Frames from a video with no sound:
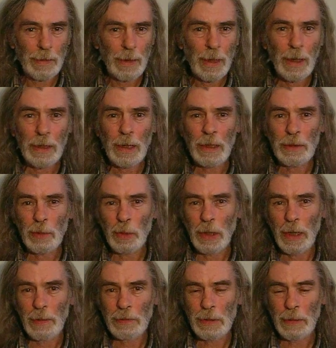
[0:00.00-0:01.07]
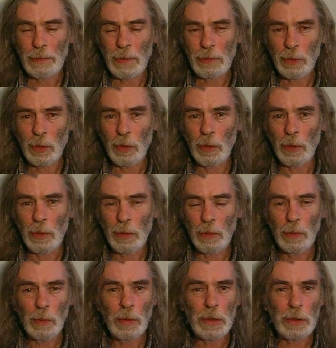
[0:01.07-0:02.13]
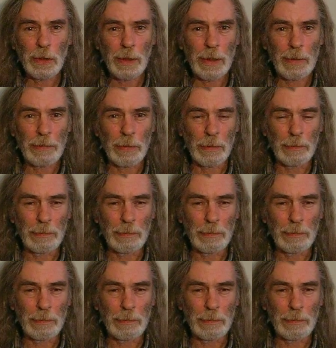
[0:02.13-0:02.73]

And as we have said before, we should love them.